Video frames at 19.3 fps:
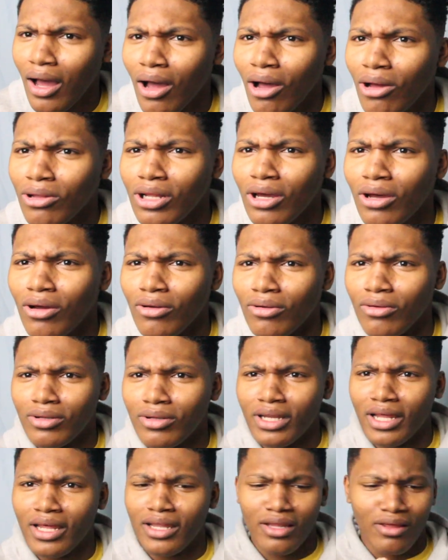Hold on,
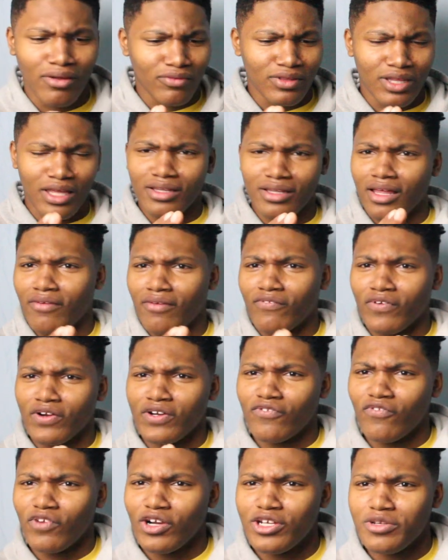that
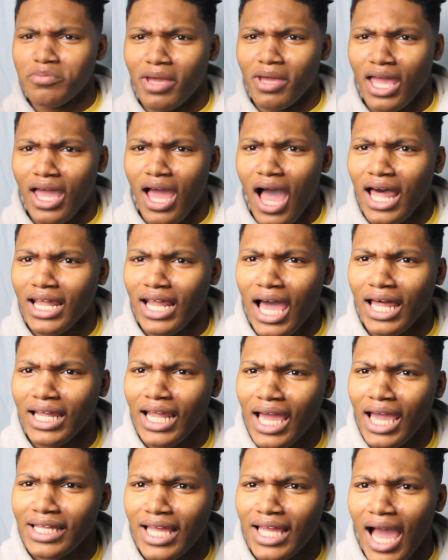first verse, man. I
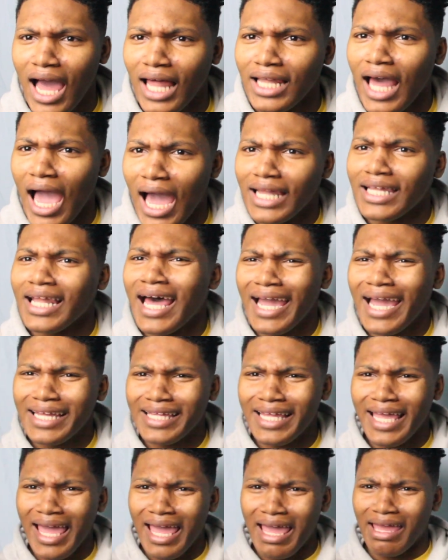like that. I
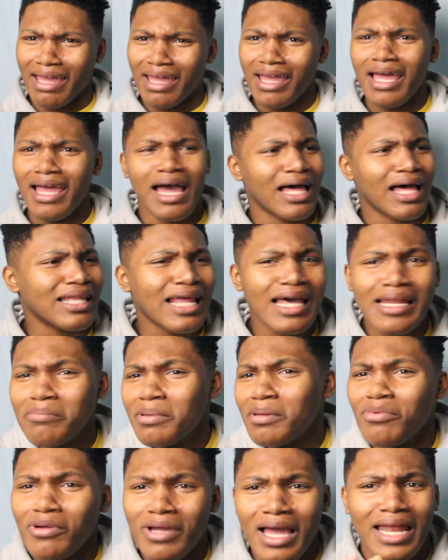like that. A lot of
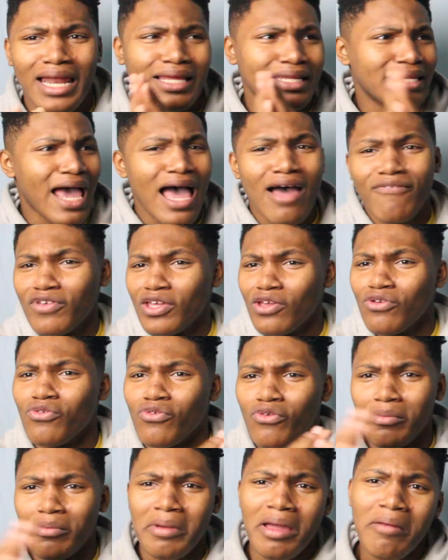people gotta die for you to
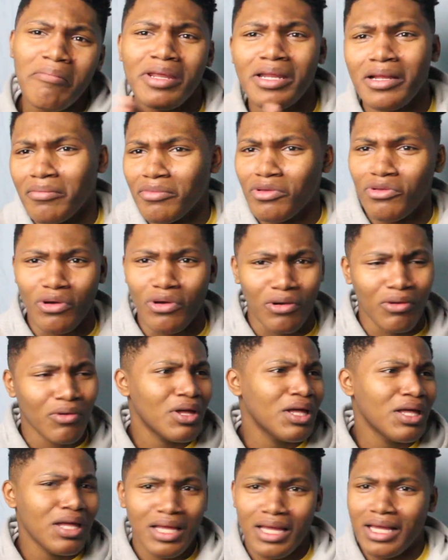remember them. You
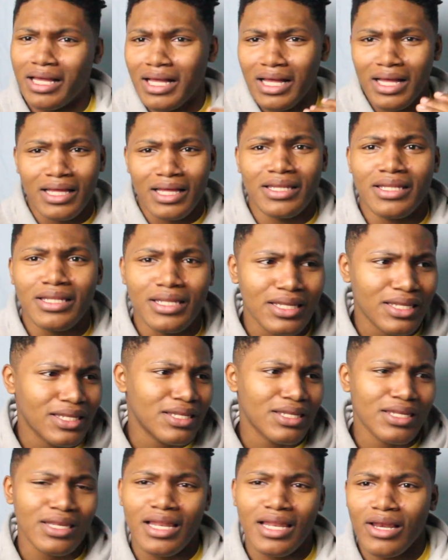know,
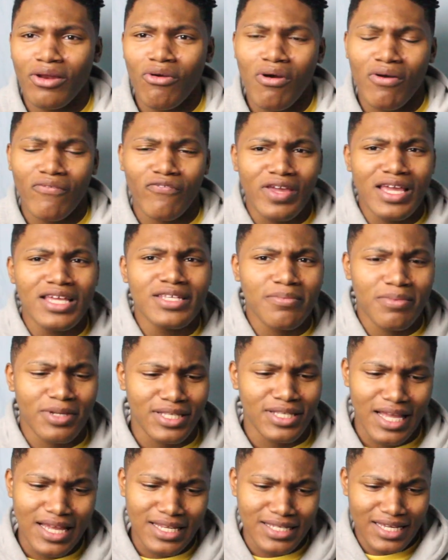no offense,
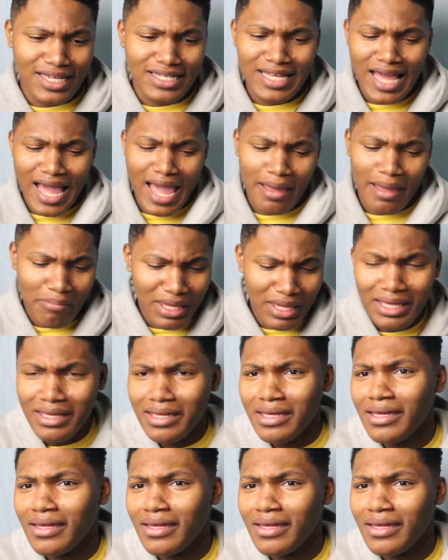but that's how it be.